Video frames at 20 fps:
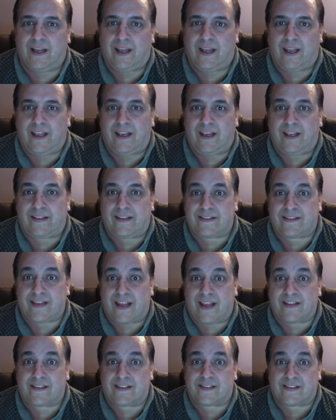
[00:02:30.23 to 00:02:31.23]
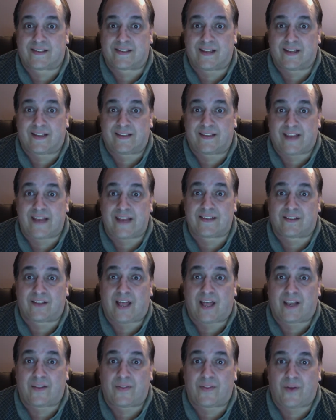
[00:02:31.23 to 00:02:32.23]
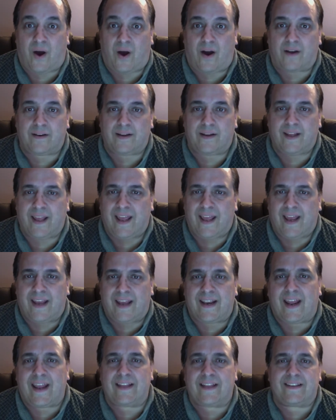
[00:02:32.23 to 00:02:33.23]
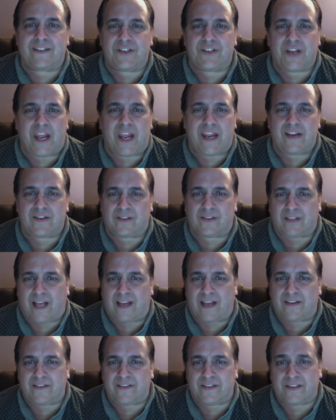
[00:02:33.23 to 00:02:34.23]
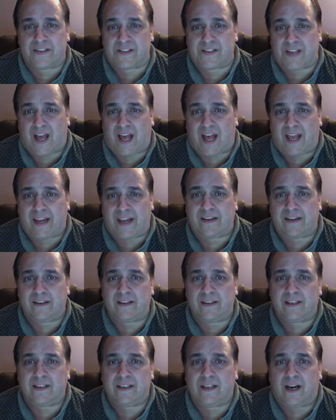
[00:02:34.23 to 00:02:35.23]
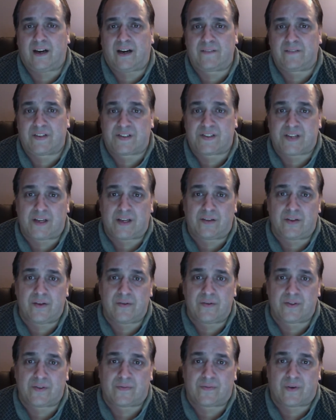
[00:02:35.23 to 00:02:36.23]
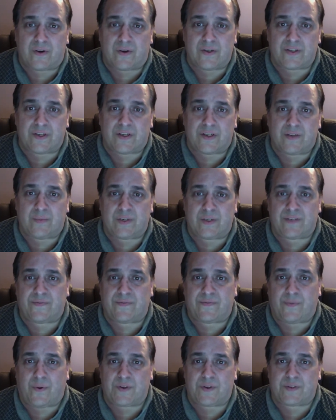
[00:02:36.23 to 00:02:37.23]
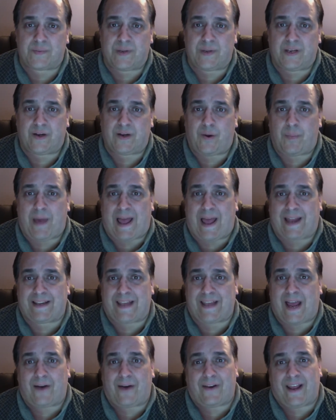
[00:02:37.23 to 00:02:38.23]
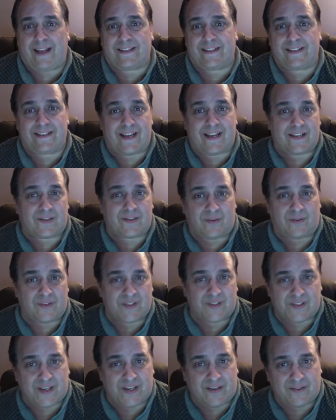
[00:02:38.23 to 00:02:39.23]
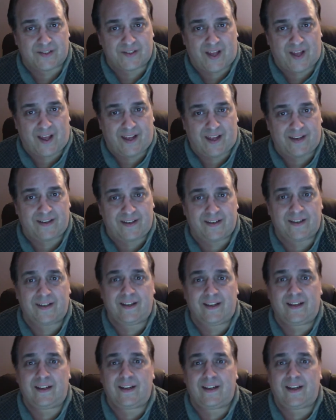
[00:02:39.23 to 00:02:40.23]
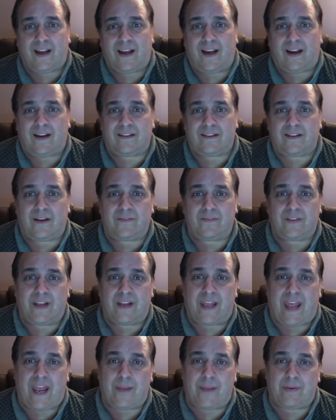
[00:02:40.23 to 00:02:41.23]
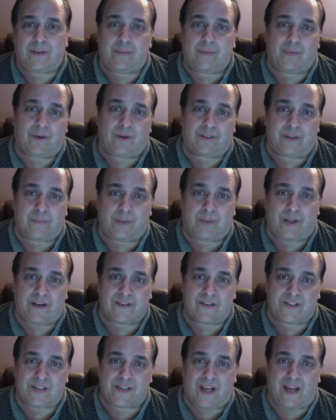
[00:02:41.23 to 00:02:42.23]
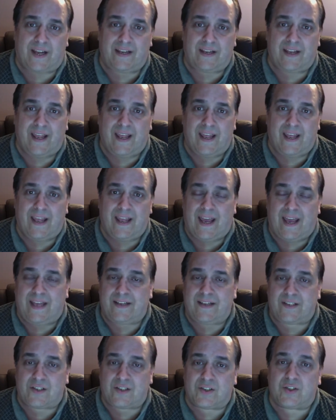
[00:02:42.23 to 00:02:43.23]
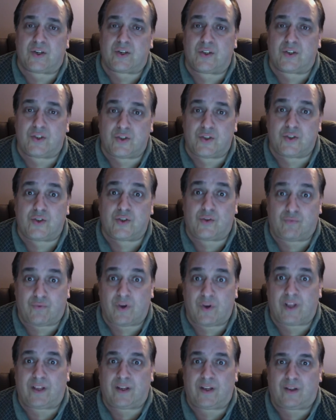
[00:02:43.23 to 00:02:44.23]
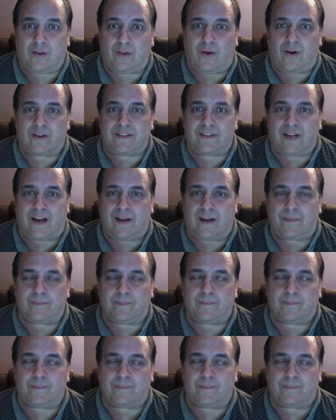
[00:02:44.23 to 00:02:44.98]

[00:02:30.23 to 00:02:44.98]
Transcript: it takes a lot of thought. And I had to change a lot of the design of the single user version, which forced me to go back now, and I had to test all the single side of the game and the multiplayer side, and it just took really a long time.